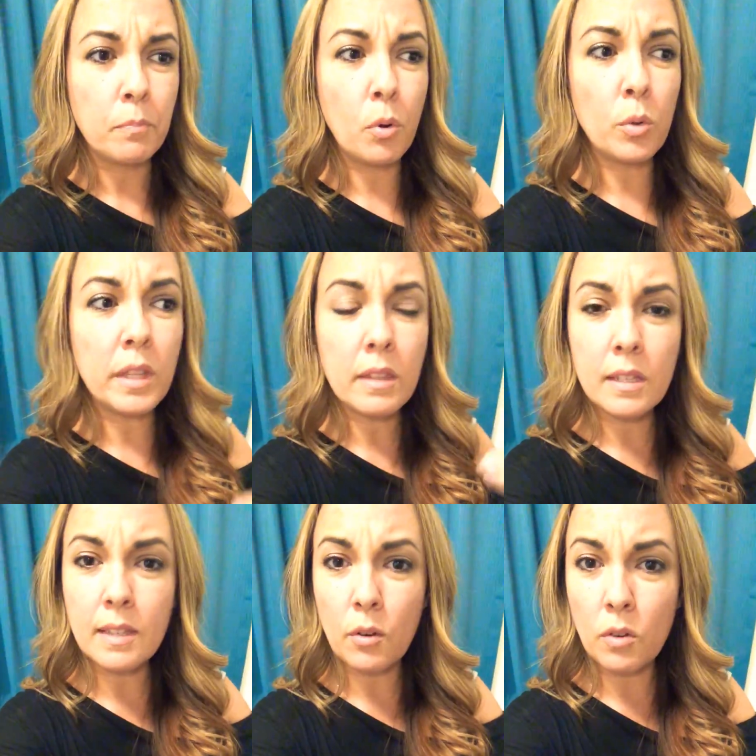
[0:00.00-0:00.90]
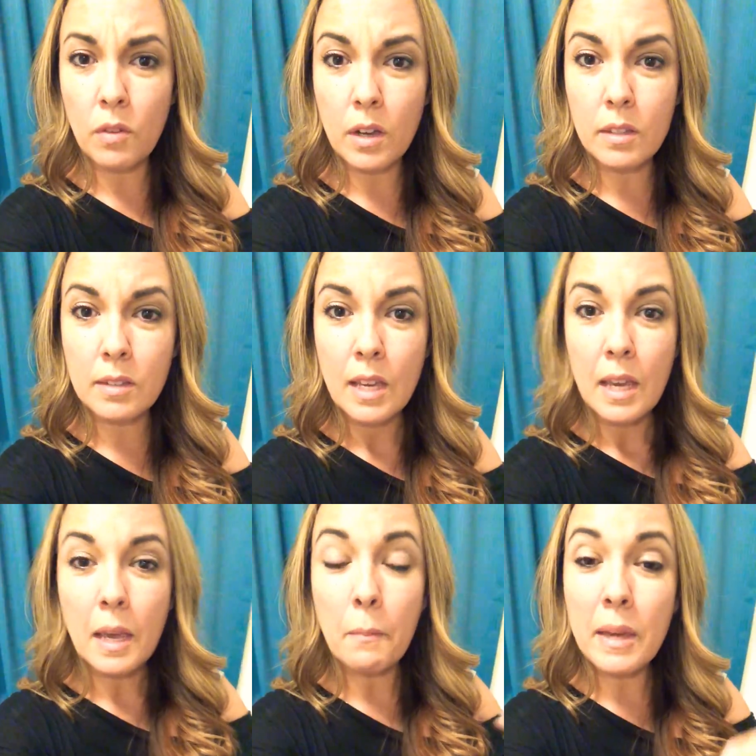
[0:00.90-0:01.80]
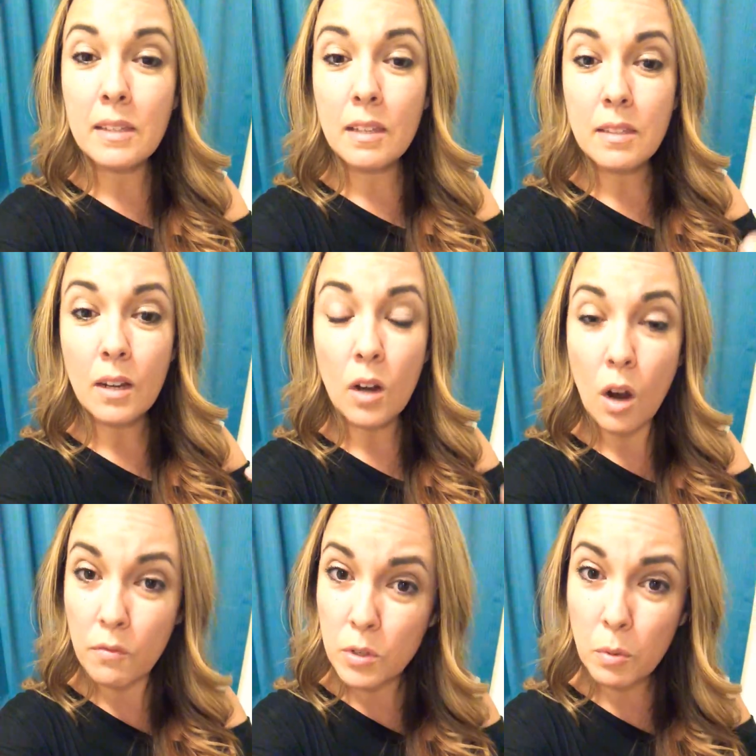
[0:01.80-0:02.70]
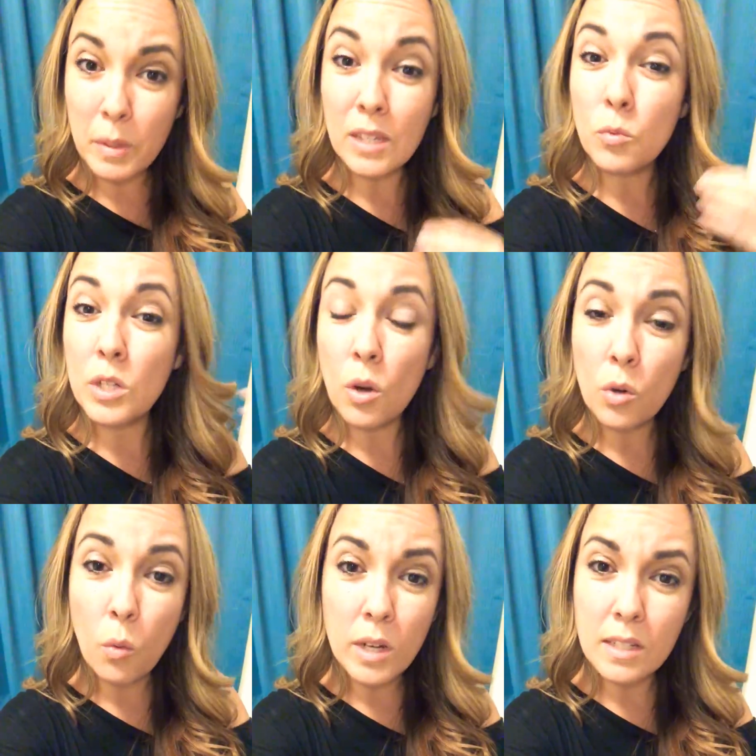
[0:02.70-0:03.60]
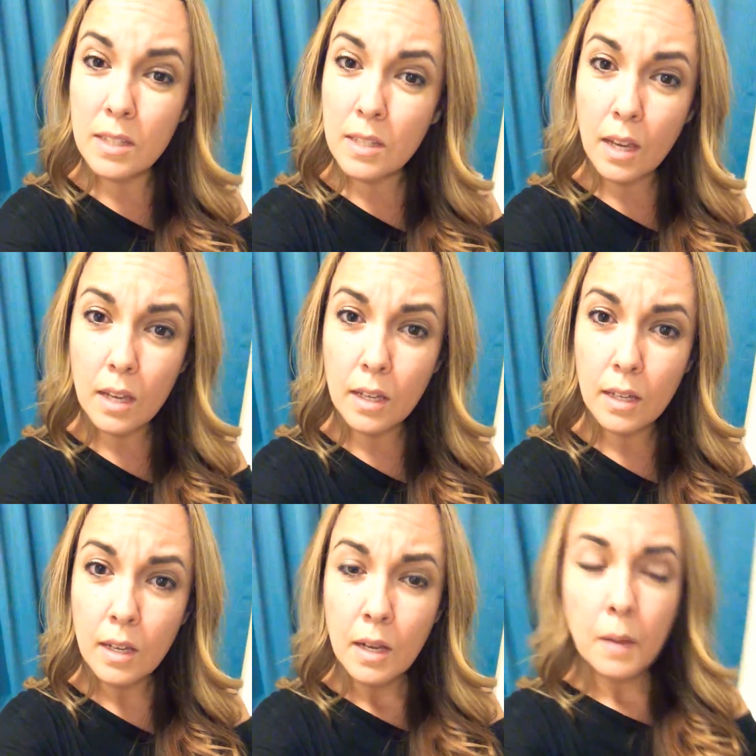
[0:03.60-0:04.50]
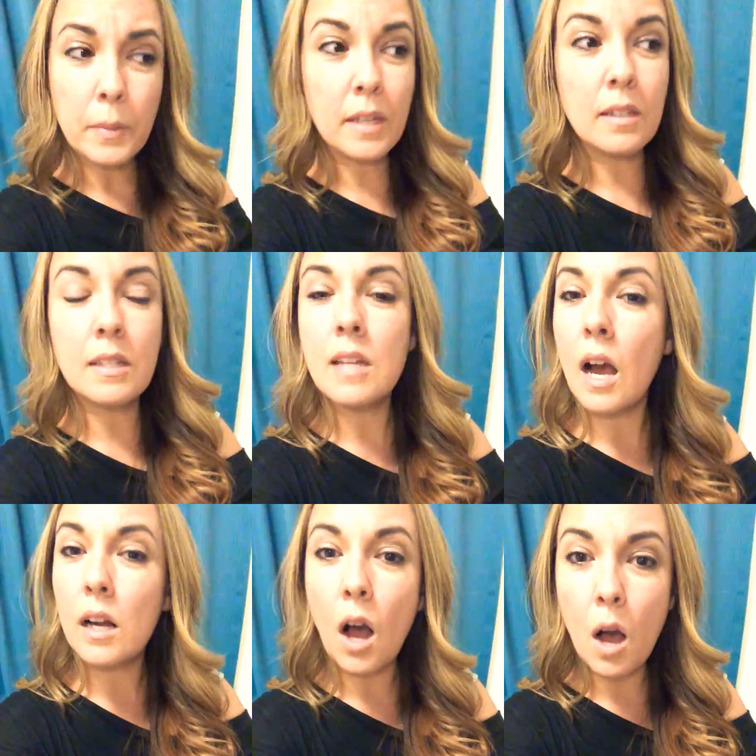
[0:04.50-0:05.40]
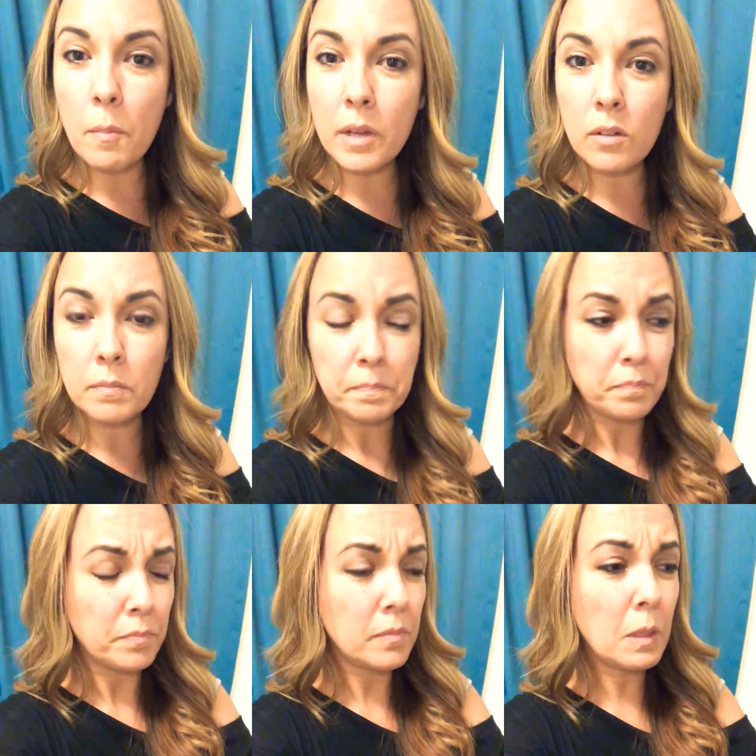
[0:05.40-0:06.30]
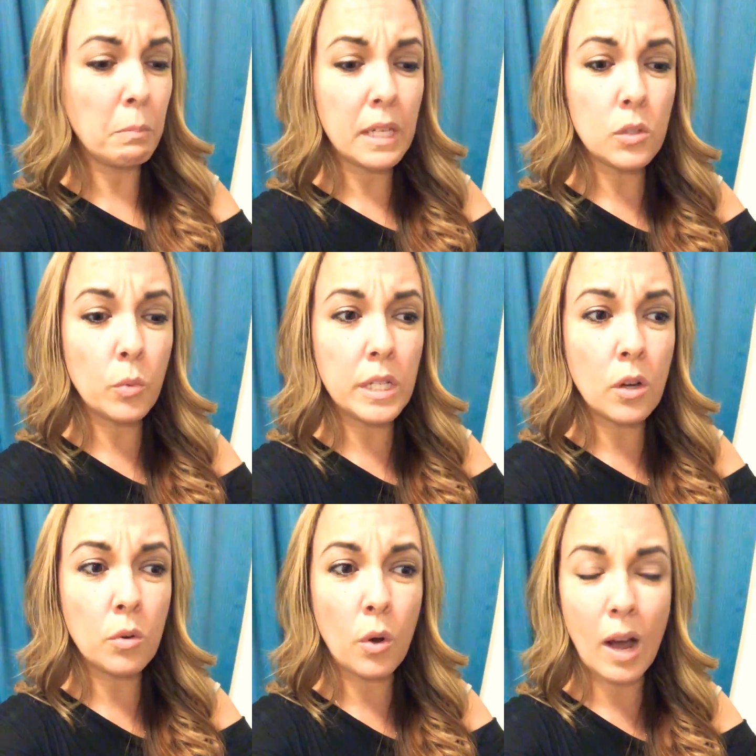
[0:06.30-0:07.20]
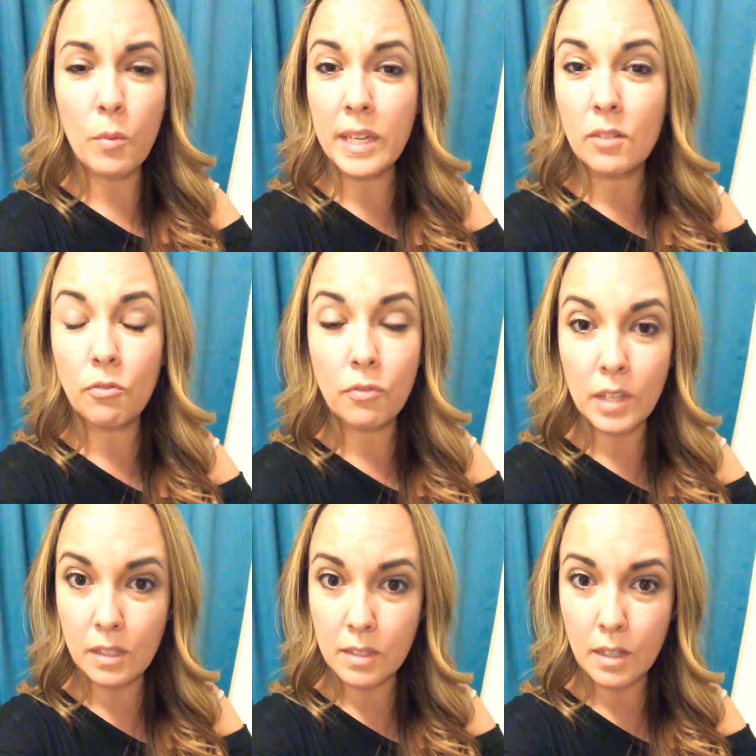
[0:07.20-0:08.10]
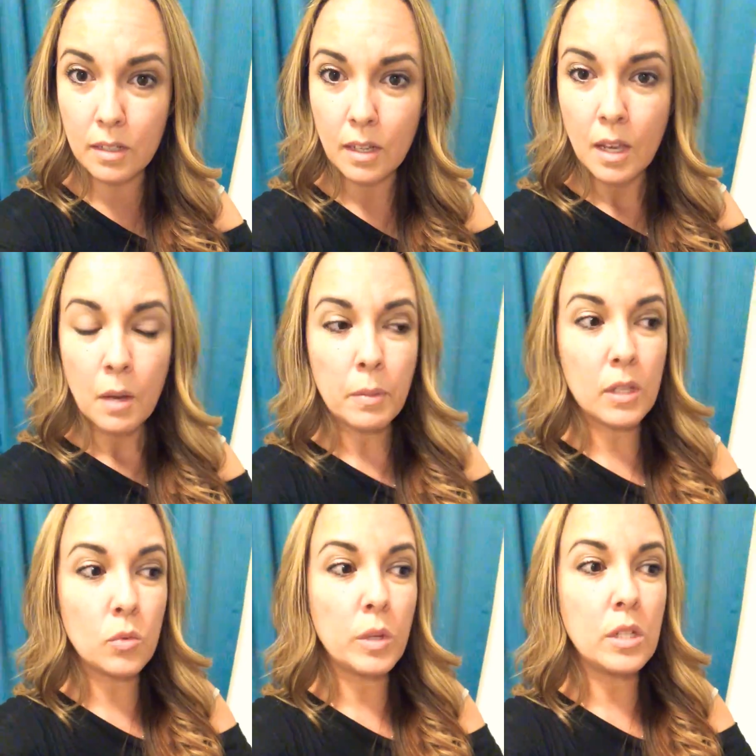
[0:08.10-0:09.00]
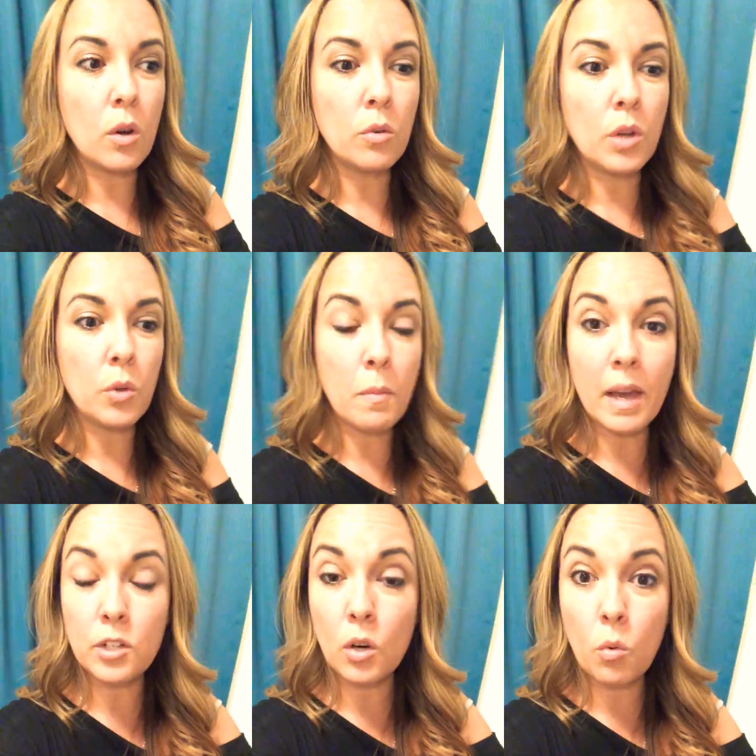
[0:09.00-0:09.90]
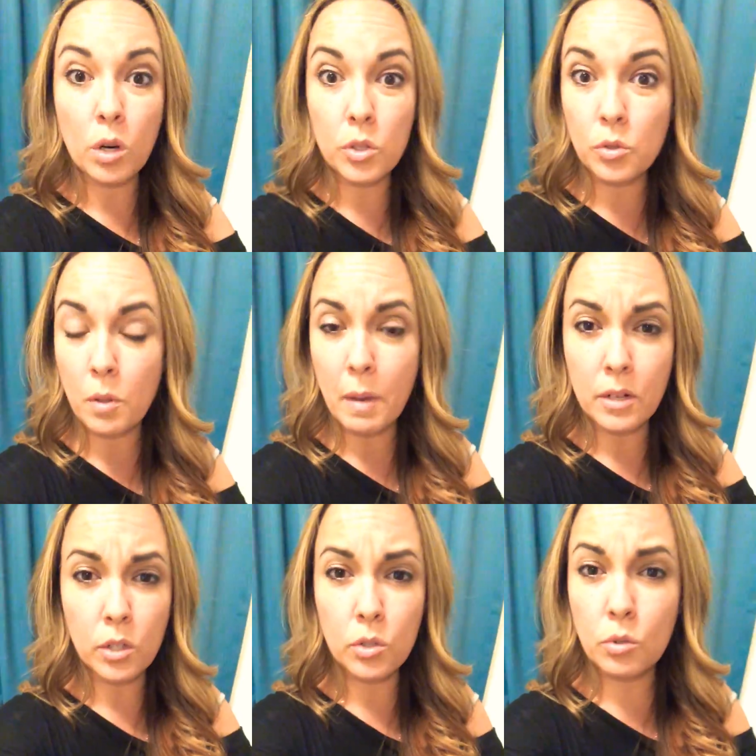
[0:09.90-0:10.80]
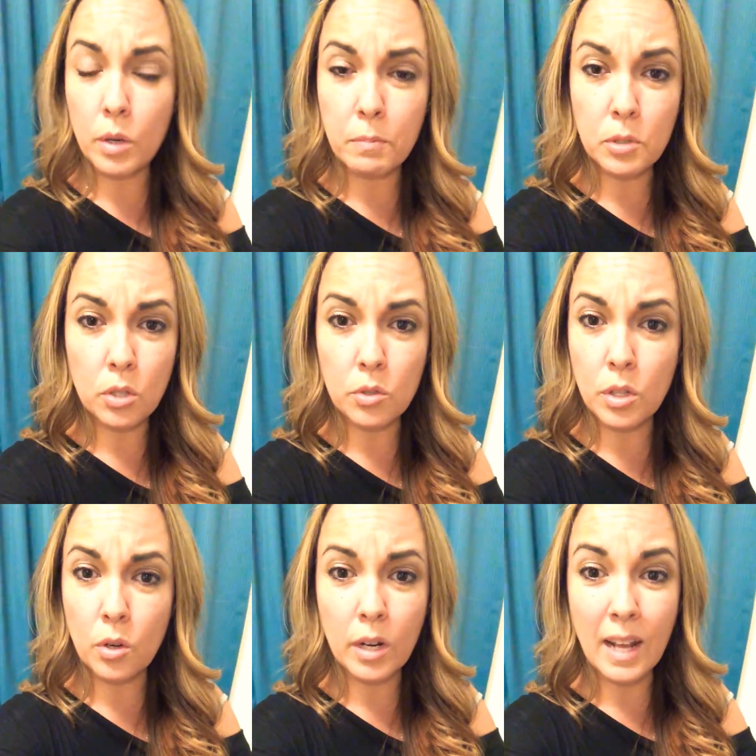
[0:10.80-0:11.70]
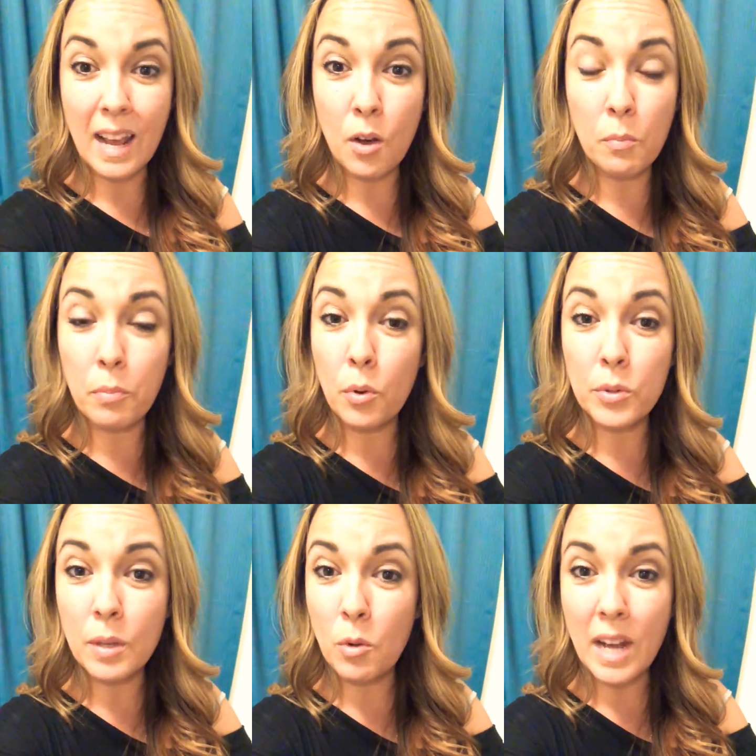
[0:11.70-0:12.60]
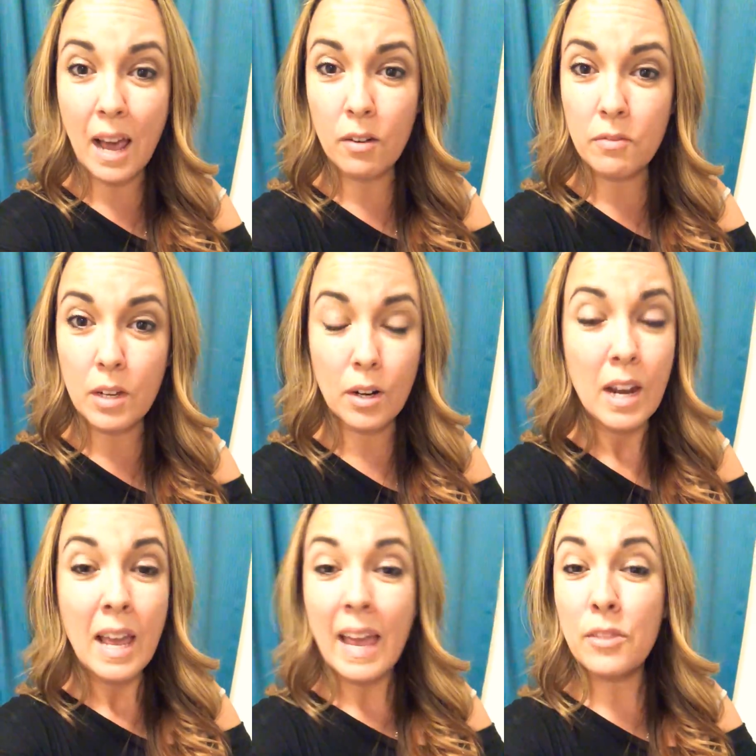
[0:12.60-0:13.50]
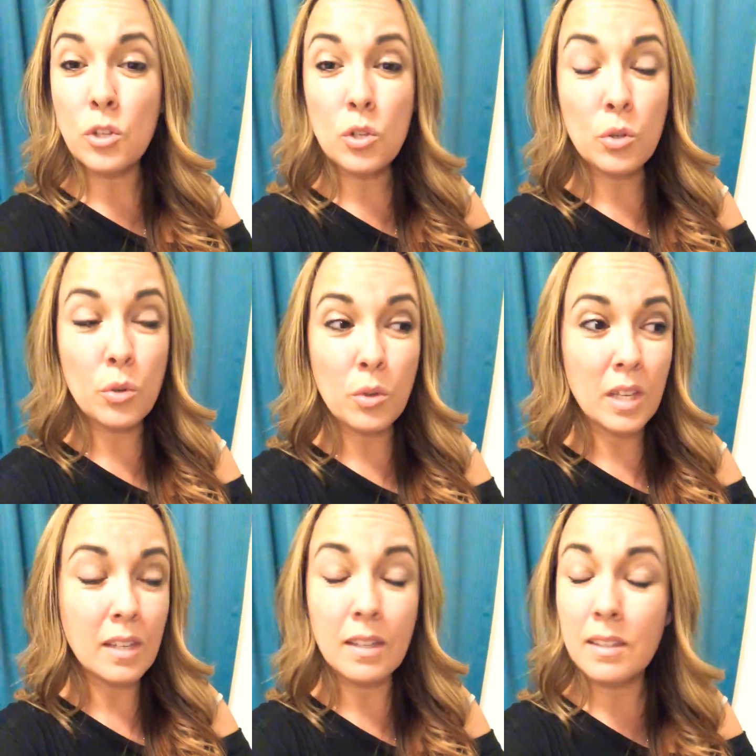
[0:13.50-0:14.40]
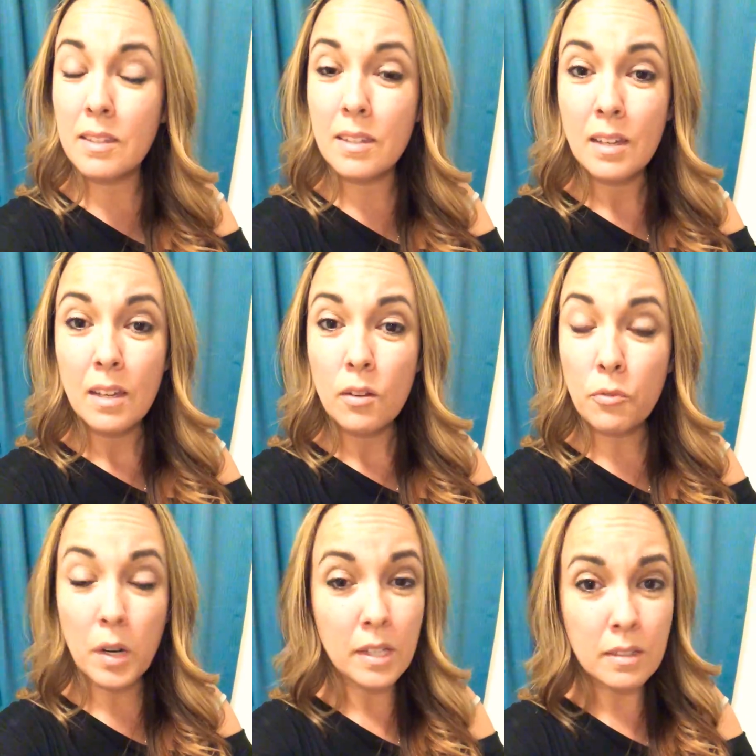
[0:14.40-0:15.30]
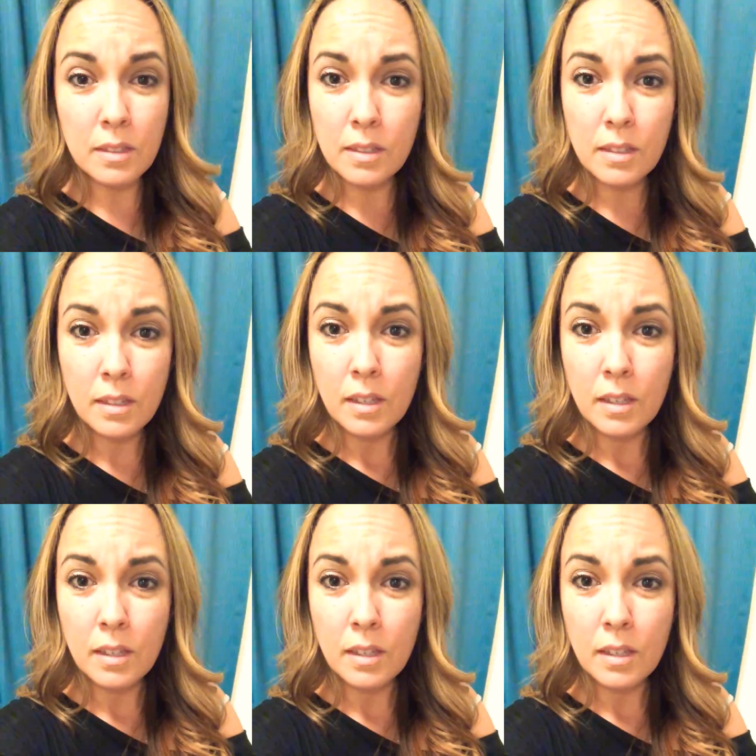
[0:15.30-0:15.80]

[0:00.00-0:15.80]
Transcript: pulling things out of us, it makes us uncomfortable because we don't know what to say, because it's not common, because we don't know how we can fix it, because we don't know the magic words or the magic scriptures that are going to help pull someone out of there. And the truth is, friends,